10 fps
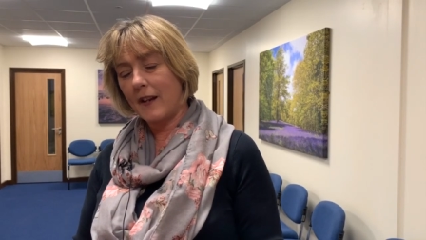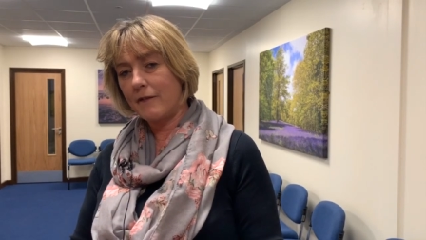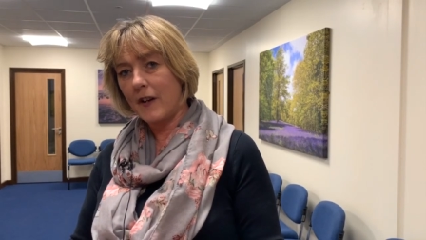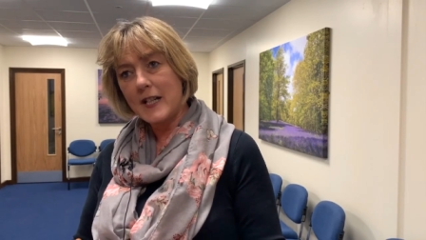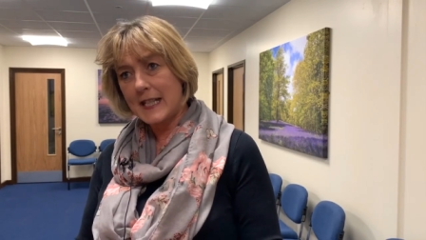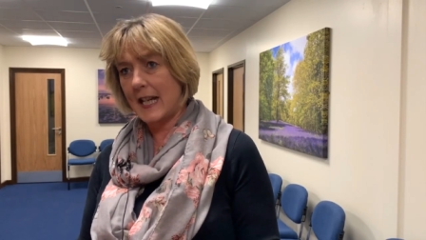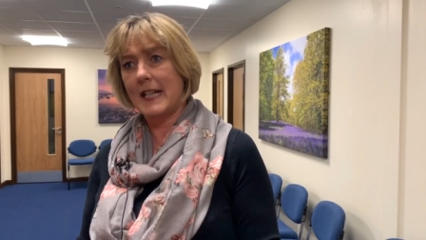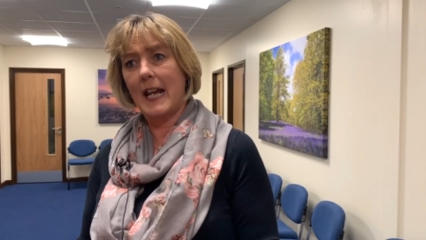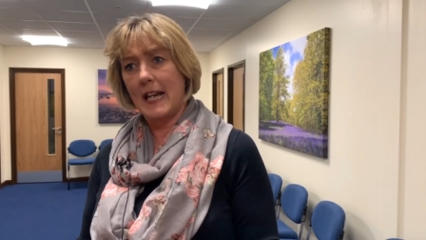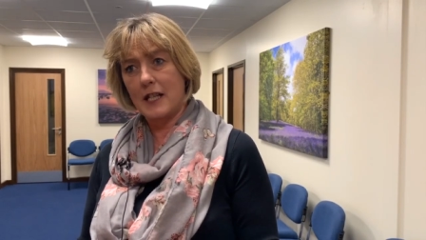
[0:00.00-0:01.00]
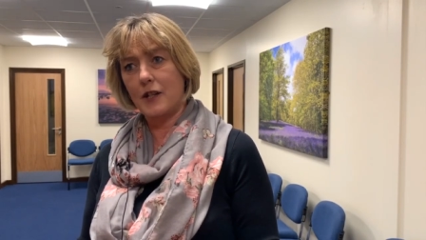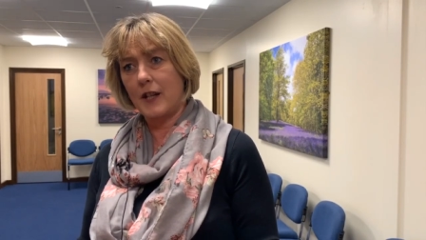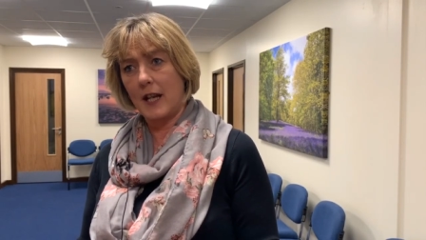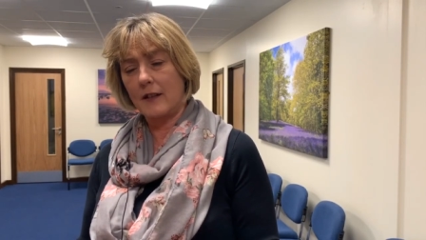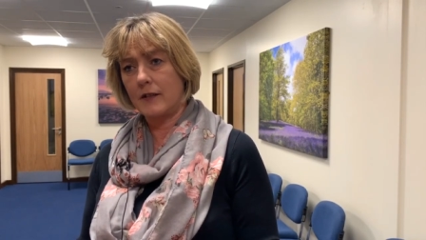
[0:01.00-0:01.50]
They're very dedicated
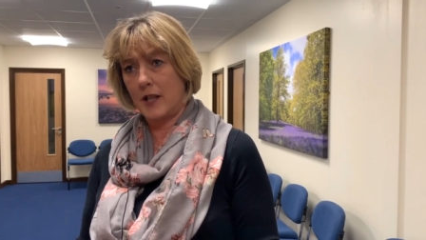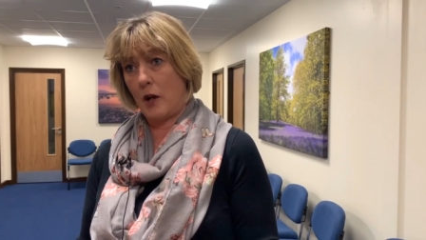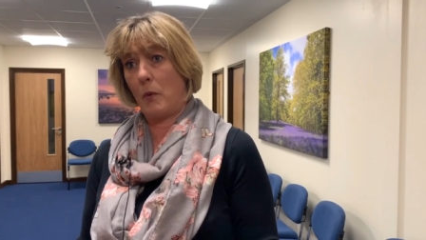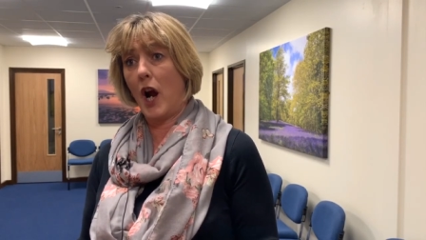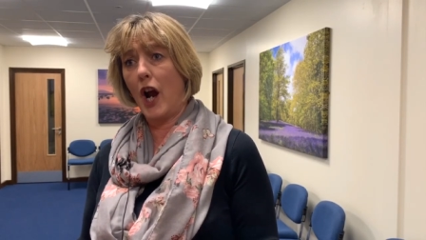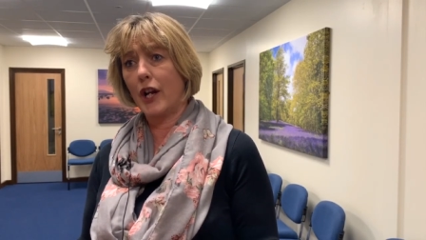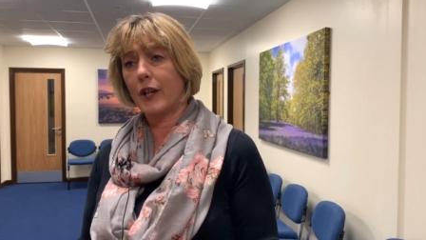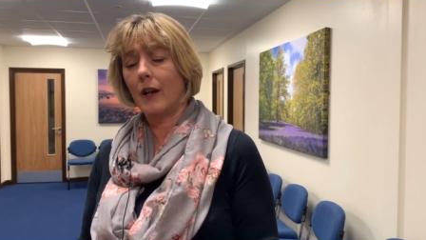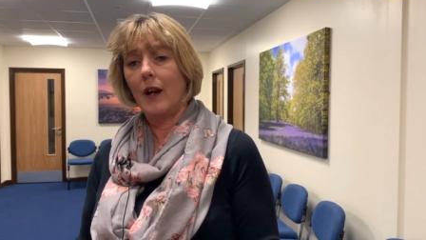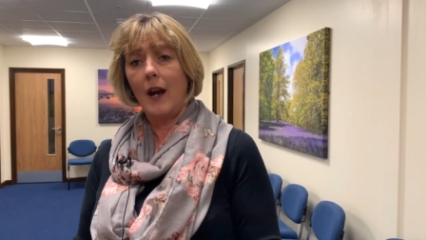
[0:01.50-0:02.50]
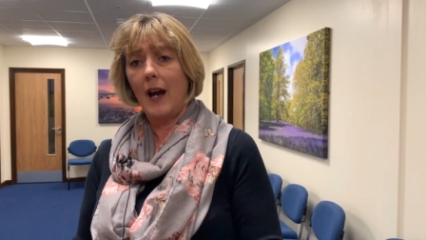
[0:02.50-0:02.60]
to their, their work.